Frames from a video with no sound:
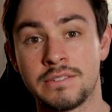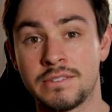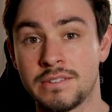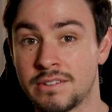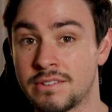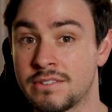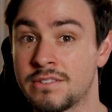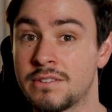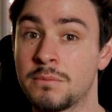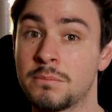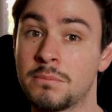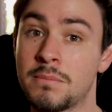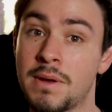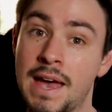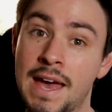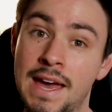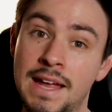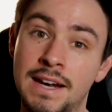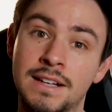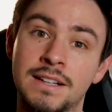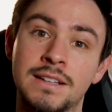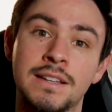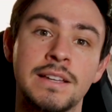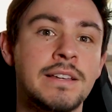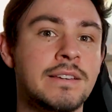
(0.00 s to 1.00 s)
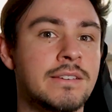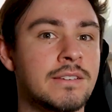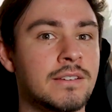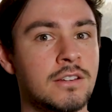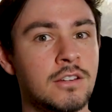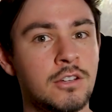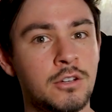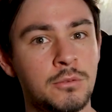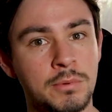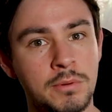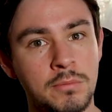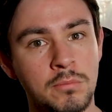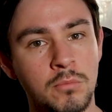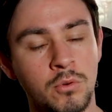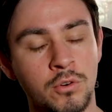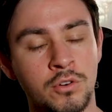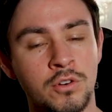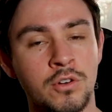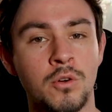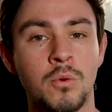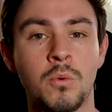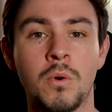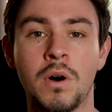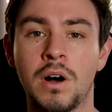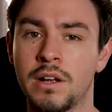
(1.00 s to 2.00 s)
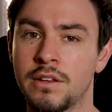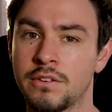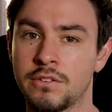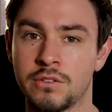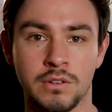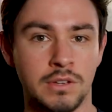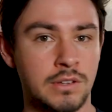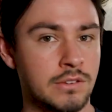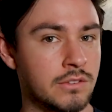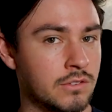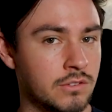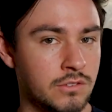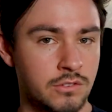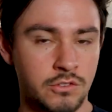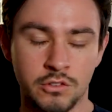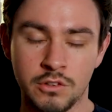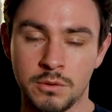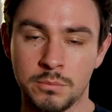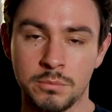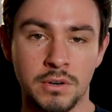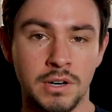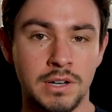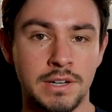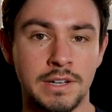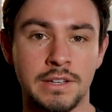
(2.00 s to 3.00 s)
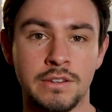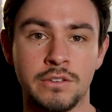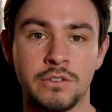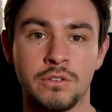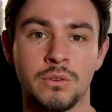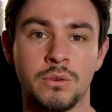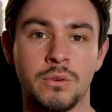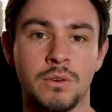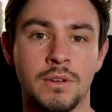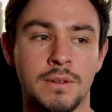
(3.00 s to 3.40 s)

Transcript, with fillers: systematically is a little bit more nuanced. So let's jump right into